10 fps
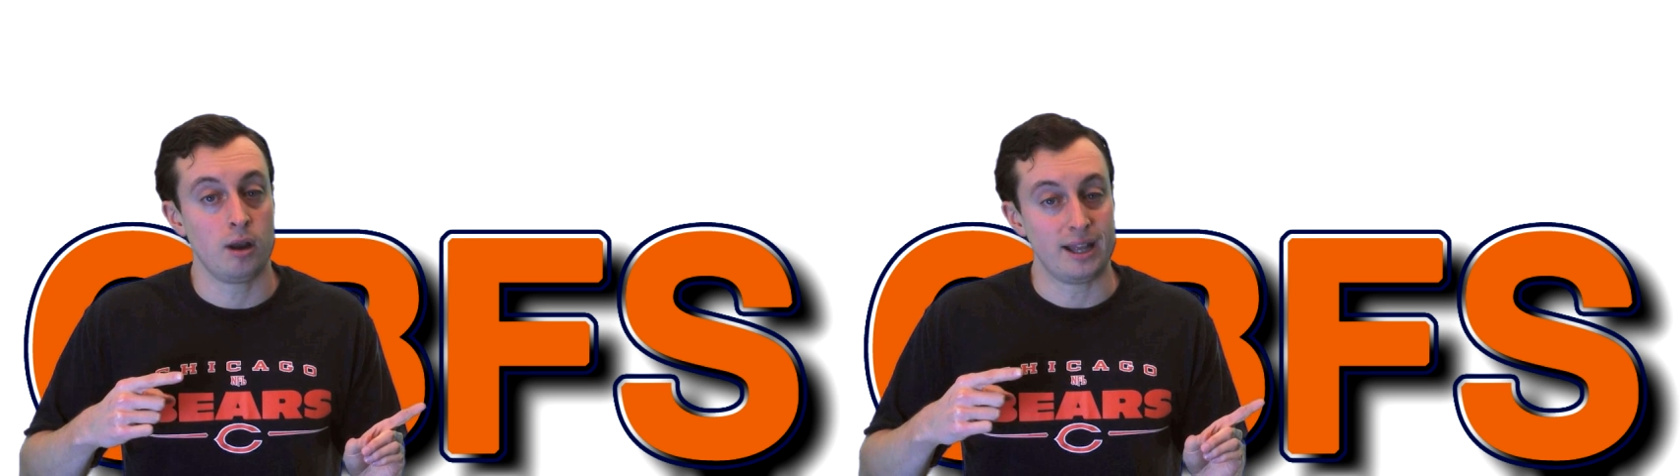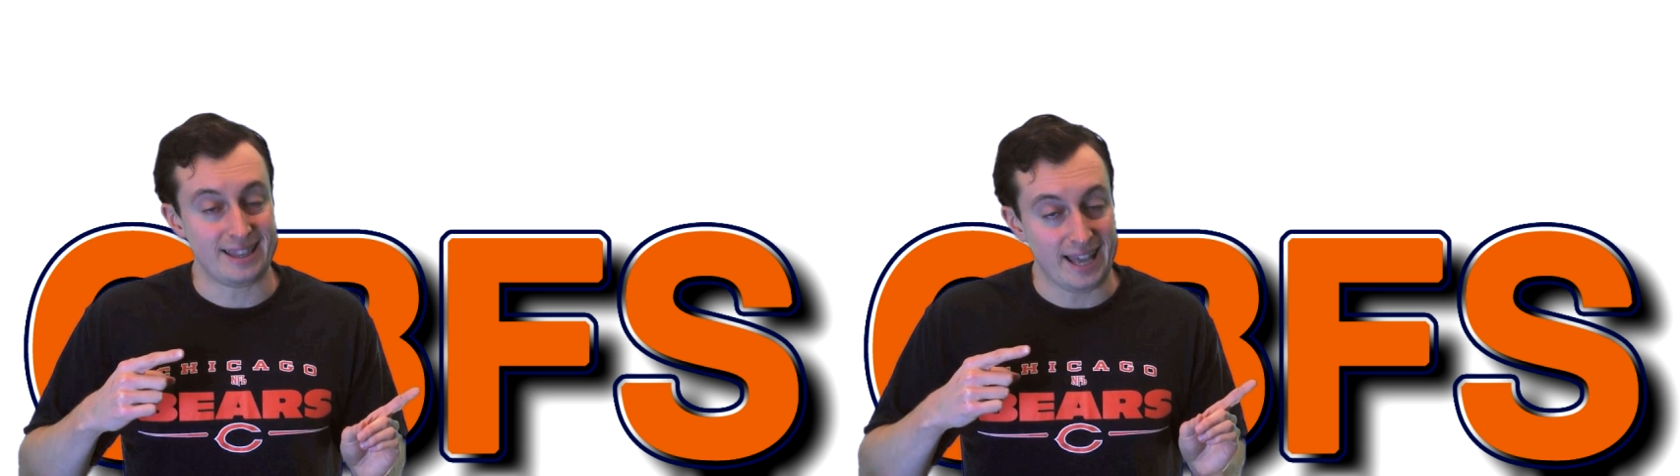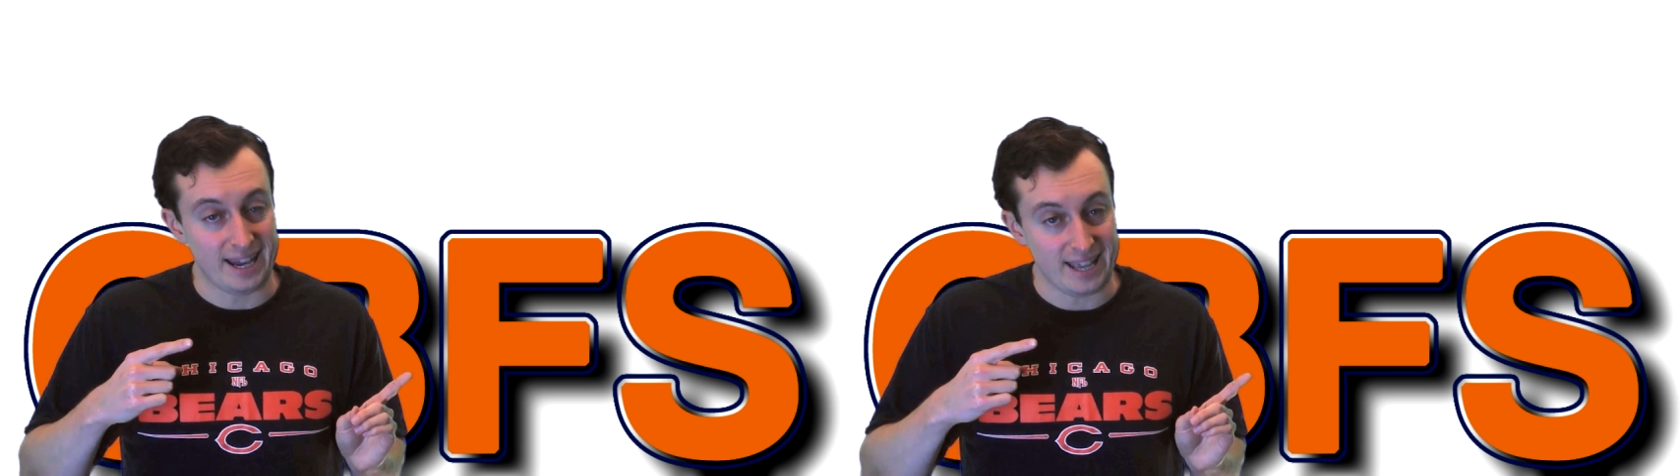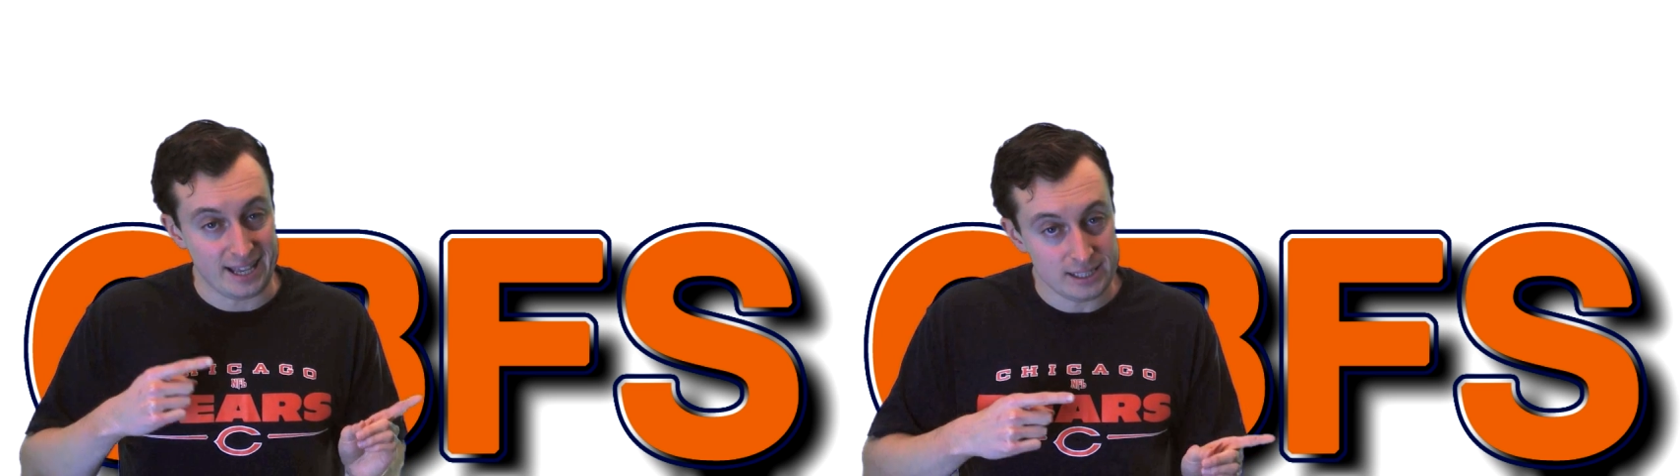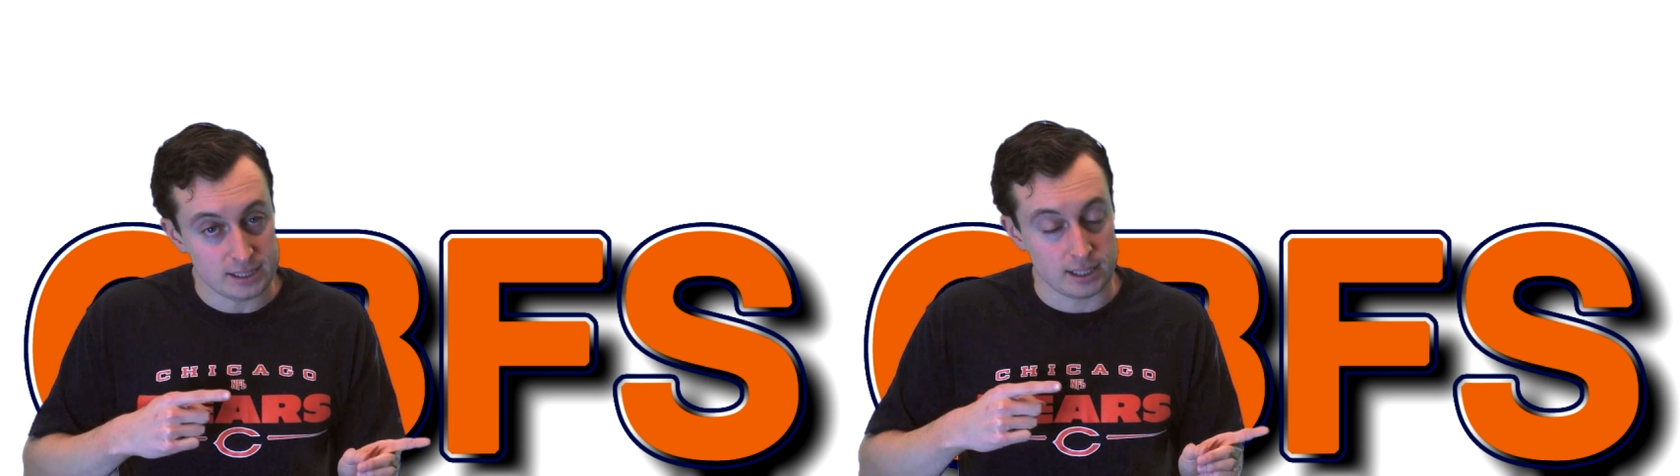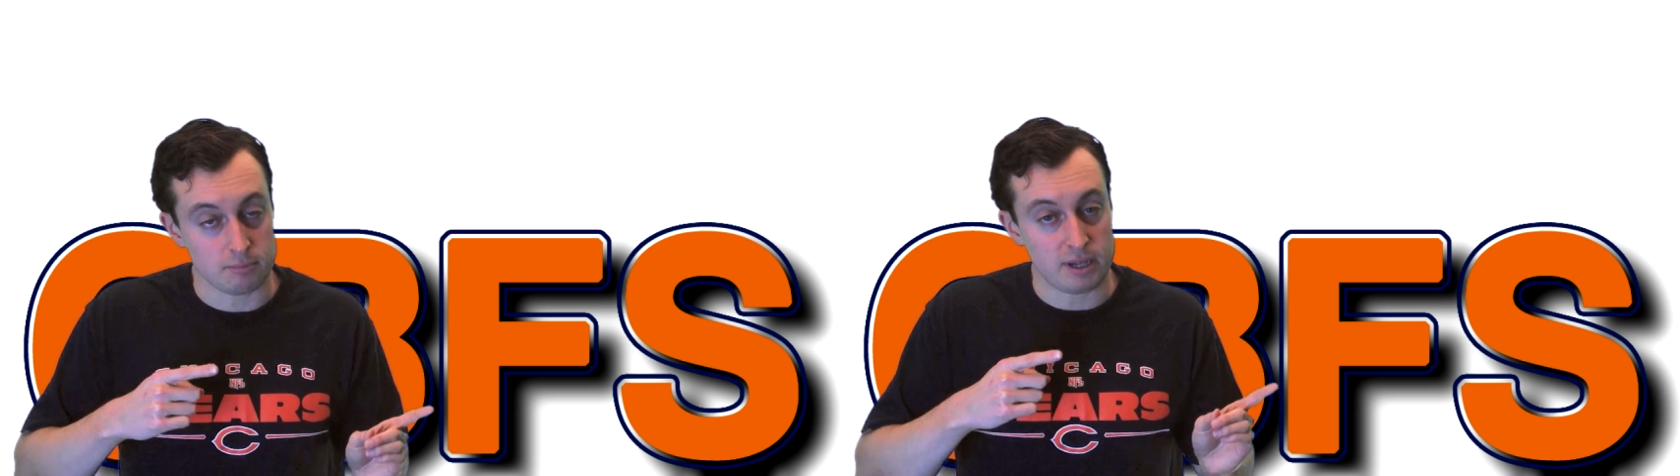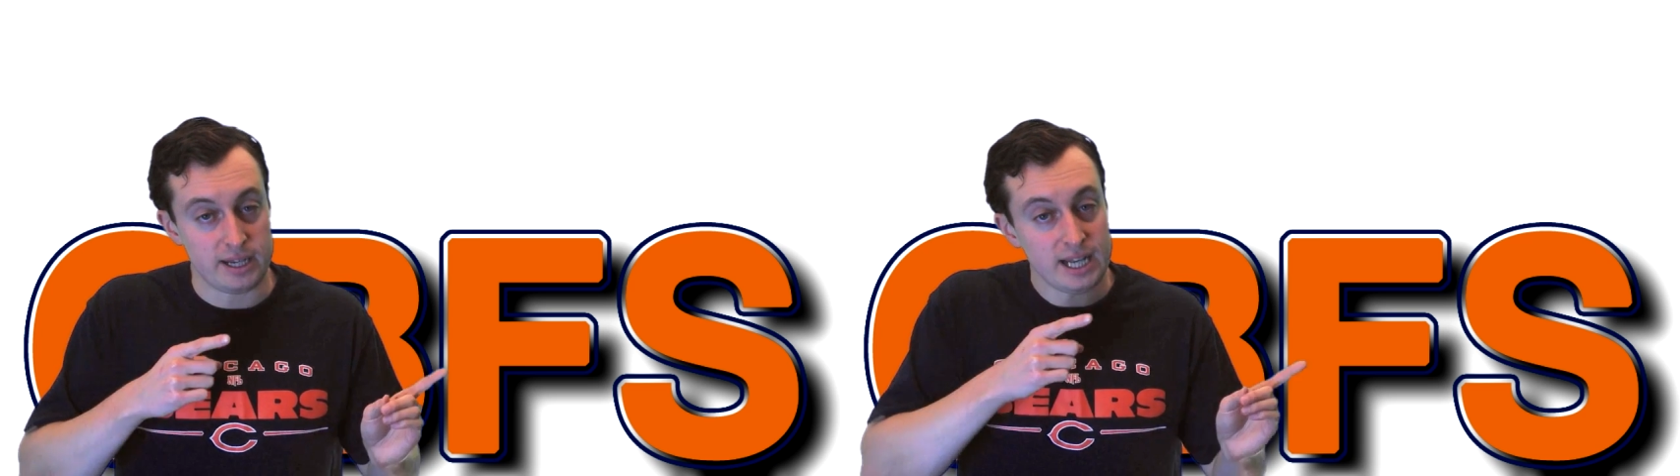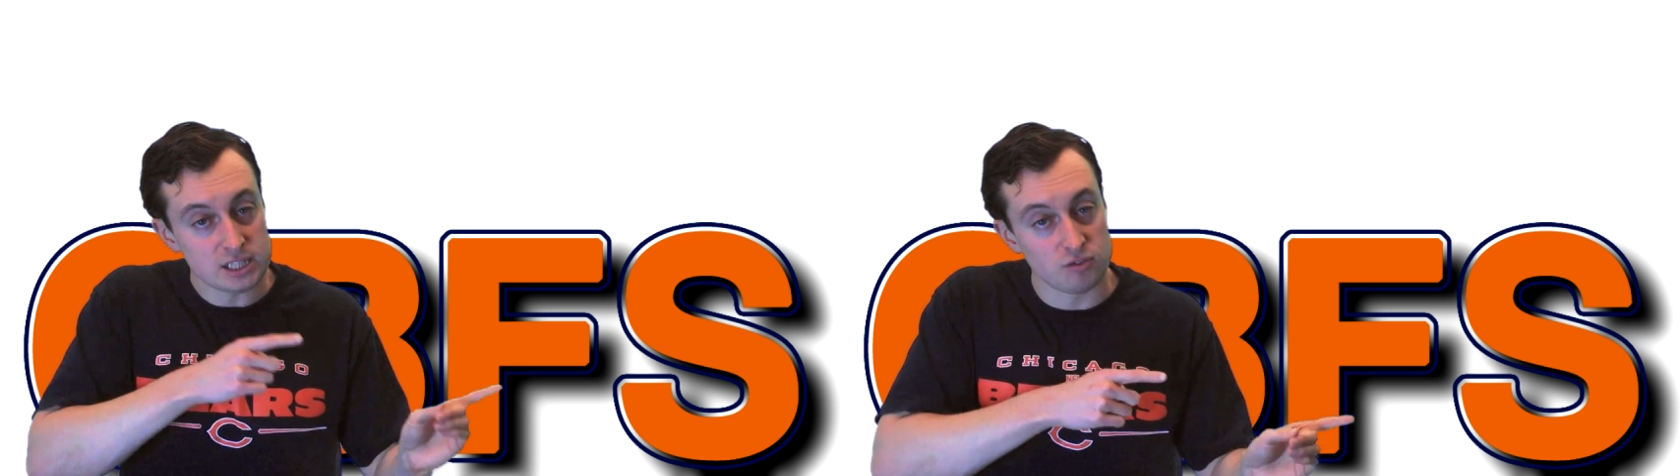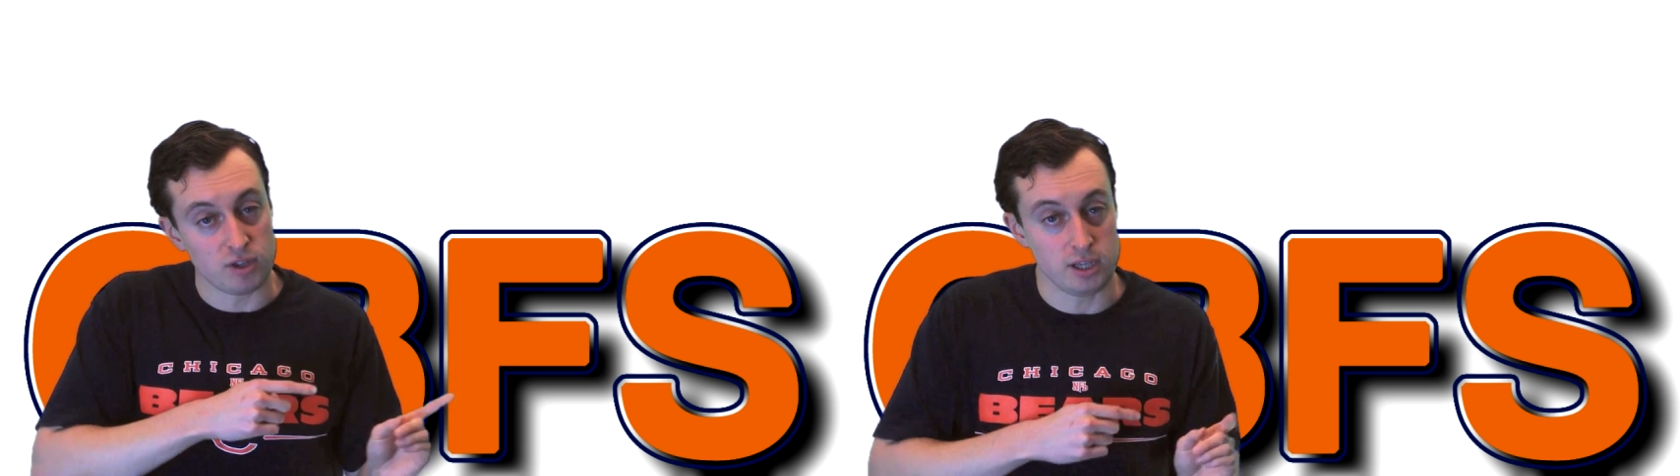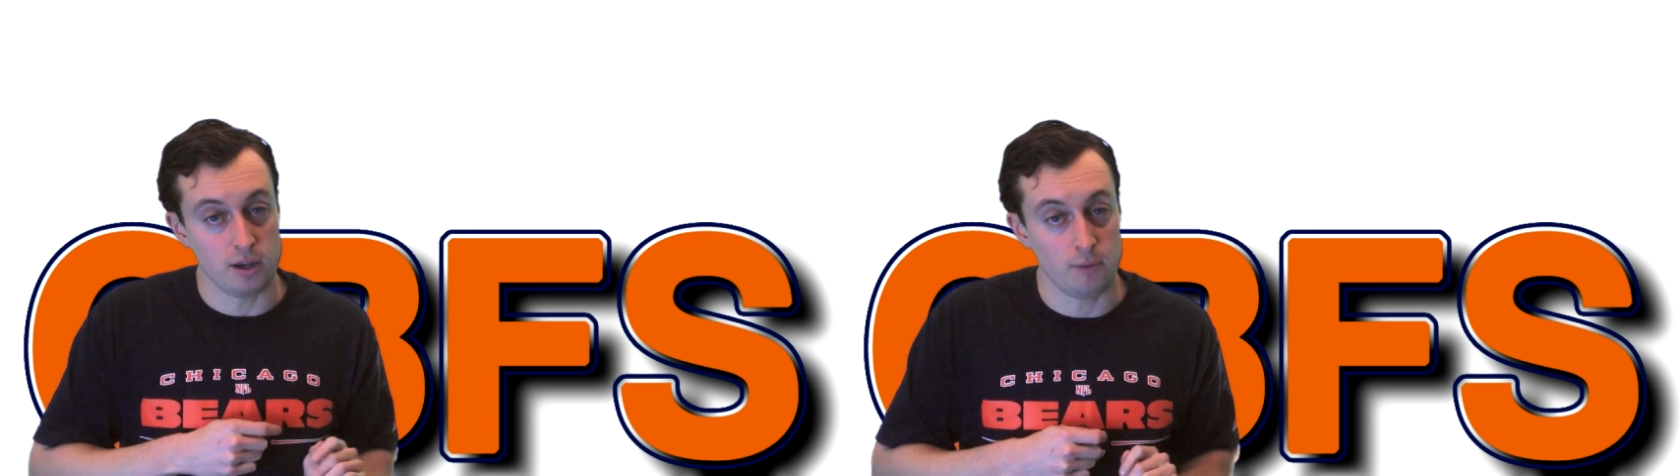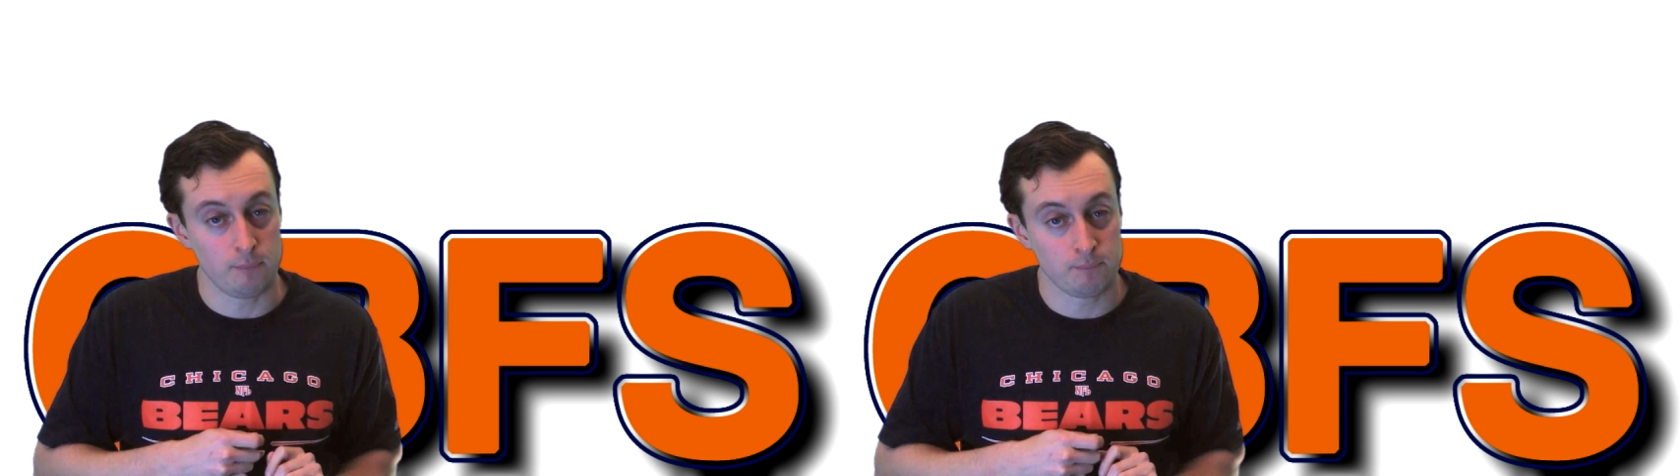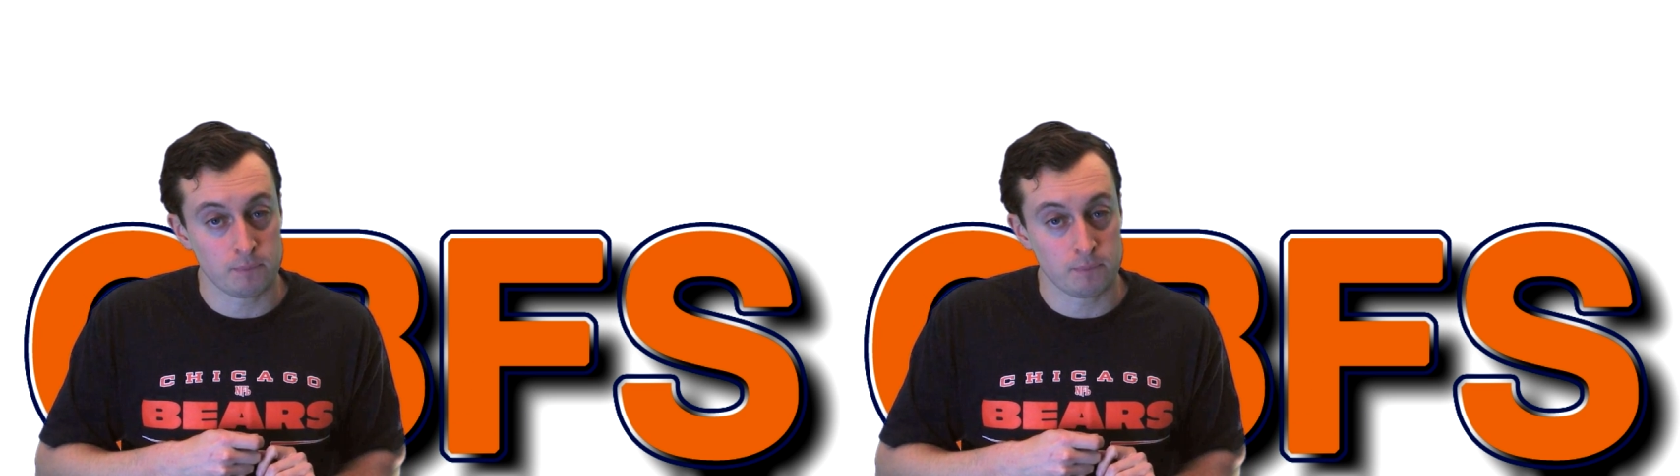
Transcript: at that hit in my next video.